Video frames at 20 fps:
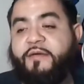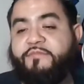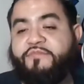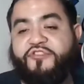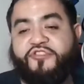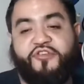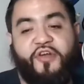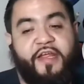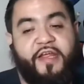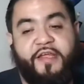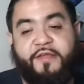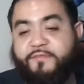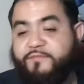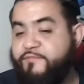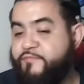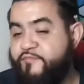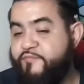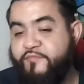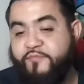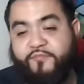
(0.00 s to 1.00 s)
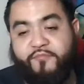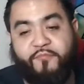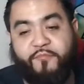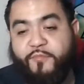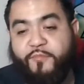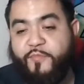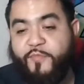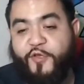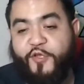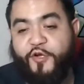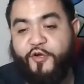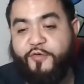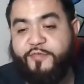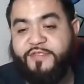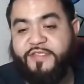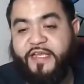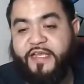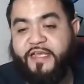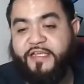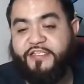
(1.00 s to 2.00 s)
Straight, you know what I'm
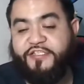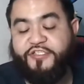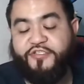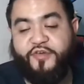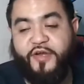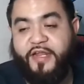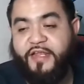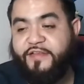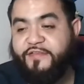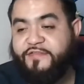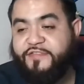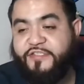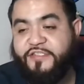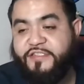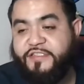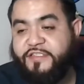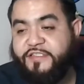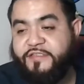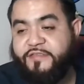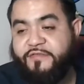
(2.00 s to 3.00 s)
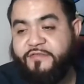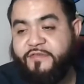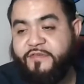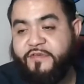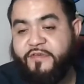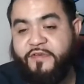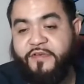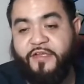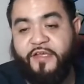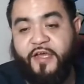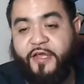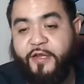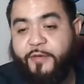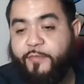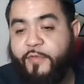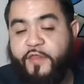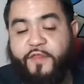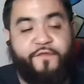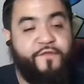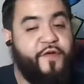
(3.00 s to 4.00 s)
saying? Straight, just cut a
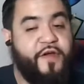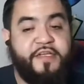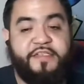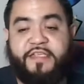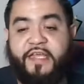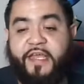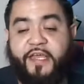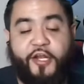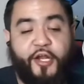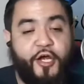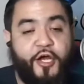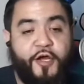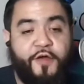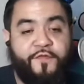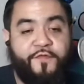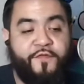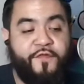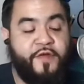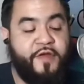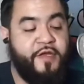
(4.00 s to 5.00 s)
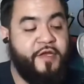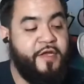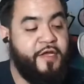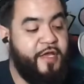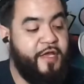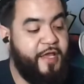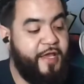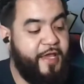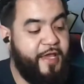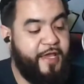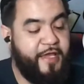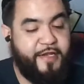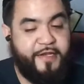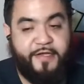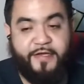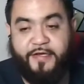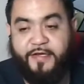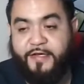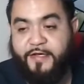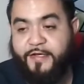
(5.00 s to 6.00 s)
motherfucker's head off. And
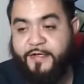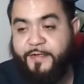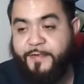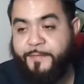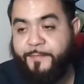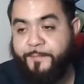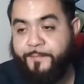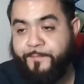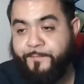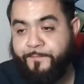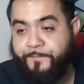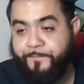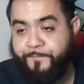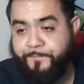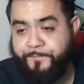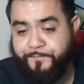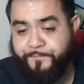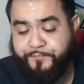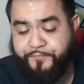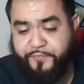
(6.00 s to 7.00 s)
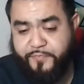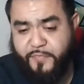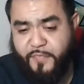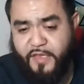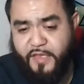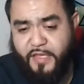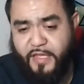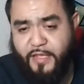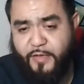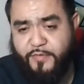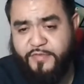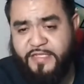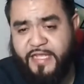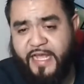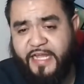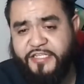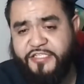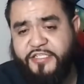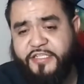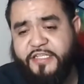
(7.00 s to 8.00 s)
it was
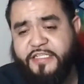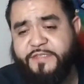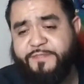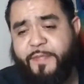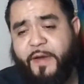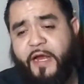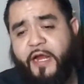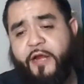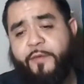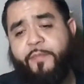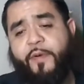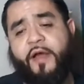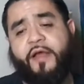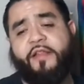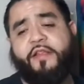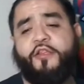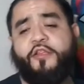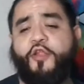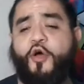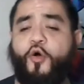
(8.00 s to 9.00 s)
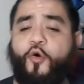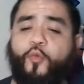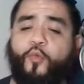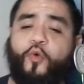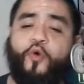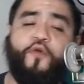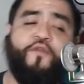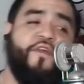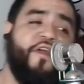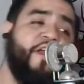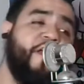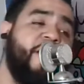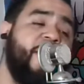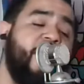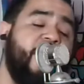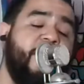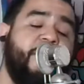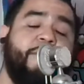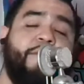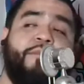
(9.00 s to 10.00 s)
actually inspired by the Lone Wolf and
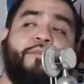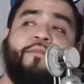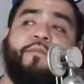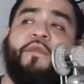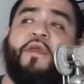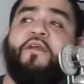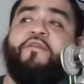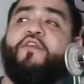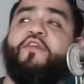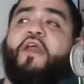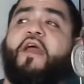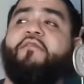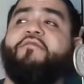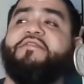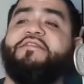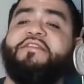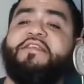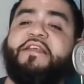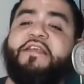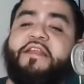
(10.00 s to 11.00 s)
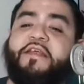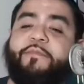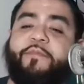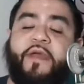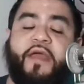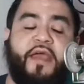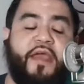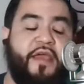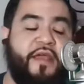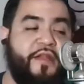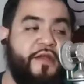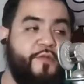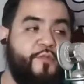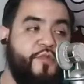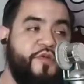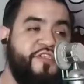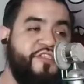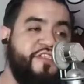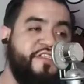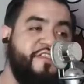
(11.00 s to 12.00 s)
Cub, if you haven't seen it, man,
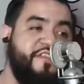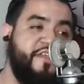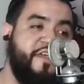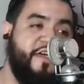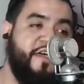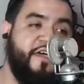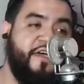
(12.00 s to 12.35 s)
which is